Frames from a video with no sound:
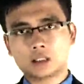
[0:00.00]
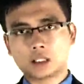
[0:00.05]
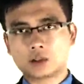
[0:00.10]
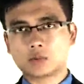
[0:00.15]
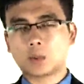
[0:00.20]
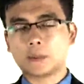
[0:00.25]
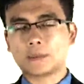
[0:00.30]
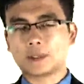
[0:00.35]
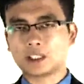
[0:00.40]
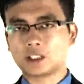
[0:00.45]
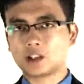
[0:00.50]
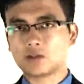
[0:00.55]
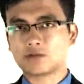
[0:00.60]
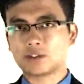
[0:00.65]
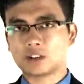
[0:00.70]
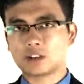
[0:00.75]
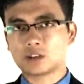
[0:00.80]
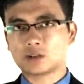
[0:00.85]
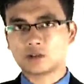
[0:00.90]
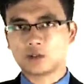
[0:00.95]
This will be the
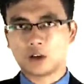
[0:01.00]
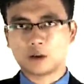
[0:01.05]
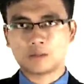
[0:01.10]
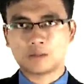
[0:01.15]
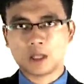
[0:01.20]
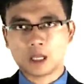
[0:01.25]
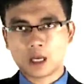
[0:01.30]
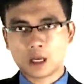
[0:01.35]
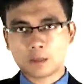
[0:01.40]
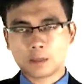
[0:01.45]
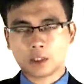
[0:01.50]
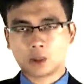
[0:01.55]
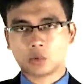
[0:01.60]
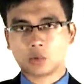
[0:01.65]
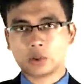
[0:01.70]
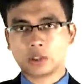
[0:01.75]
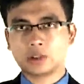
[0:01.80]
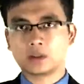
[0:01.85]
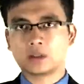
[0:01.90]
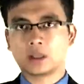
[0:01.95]
difference from
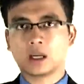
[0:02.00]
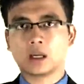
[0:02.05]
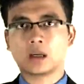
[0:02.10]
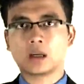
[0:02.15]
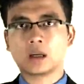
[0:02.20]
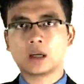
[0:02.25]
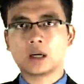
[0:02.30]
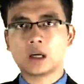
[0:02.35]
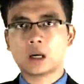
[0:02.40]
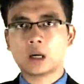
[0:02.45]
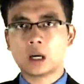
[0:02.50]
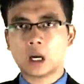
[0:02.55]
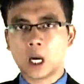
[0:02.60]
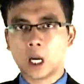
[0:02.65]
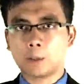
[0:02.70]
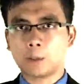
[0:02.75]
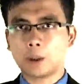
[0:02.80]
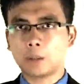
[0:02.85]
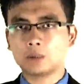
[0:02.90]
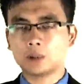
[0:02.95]
between the
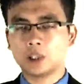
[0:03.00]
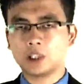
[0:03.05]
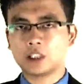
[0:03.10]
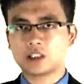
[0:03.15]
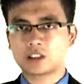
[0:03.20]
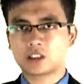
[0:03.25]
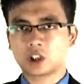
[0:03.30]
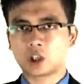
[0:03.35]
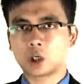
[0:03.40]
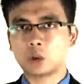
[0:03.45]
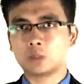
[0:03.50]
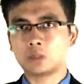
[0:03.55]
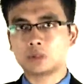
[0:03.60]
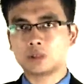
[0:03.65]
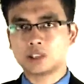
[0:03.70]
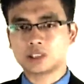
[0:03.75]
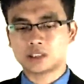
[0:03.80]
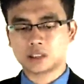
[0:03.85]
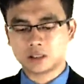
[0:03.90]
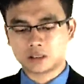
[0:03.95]
populistic
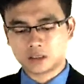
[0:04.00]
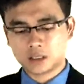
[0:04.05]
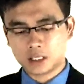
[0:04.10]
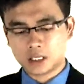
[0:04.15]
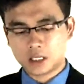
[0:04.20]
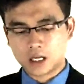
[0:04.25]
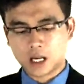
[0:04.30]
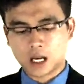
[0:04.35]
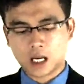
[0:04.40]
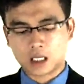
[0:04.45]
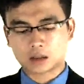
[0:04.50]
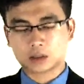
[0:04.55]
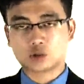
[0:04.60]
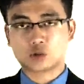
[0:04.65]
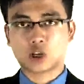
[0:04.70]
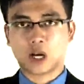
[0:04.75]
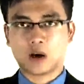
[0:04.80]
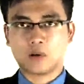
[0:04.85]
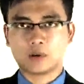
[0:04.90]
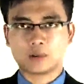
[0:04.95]
companies and the
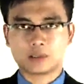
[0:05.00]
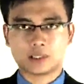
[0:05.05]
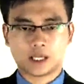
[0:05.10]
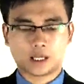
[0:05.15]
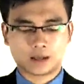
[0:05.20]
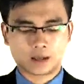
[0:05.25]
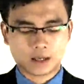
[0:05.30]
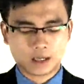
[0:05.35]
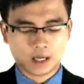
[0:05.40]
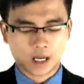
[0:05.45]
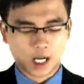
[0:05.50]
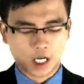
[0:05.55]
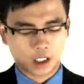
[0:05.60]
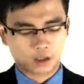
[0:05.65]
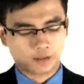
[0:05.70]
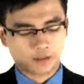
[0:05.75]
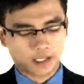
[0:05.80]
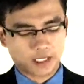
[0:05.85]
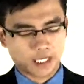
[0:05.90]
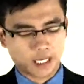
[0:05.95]
charity
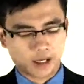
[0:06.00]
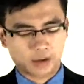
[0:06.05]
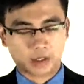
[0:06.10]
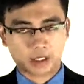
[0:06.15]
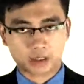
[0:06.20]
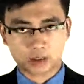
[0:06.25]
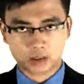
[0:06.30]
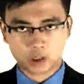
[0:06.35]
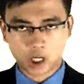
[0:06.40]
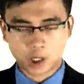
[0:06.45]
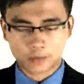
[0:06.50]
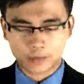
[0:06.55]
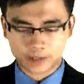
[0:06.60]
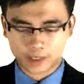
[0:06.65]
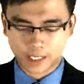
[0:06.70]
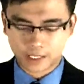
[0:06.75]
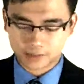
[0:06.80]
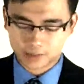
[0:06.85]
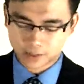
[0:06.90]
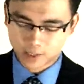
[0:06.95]
over here. You can
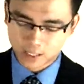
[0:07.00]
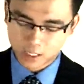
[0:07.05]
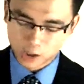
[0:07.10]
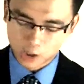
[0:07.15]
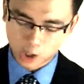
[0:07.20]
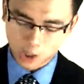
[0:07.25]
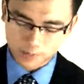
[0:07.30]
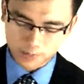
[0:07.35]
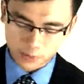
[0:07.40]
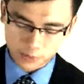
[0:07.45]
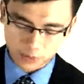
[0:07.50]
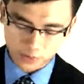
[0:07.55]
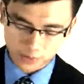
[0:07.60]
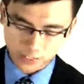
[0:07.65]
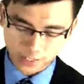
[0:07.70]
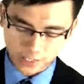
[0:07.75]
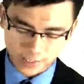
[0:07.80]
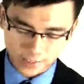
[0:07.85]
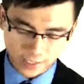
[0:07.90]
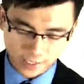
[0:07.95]
comment on
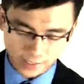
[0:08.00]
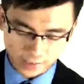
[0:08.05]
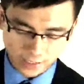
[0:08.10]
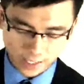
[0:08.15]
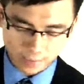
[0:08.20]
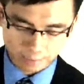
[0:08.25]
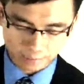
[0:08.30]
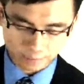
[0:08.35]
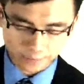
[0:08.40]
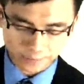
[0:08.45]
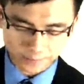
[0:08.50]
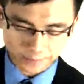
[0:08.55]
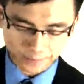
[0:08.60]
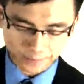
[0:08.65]
that in the exam.